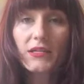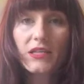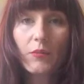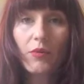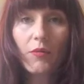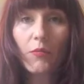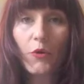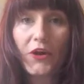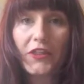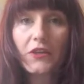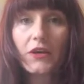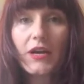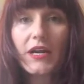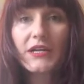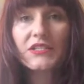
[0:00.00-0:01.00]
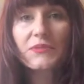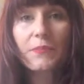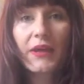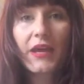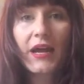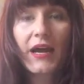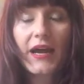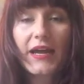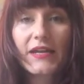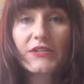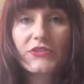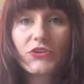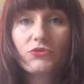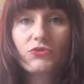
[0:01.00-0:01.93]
double boiler is because you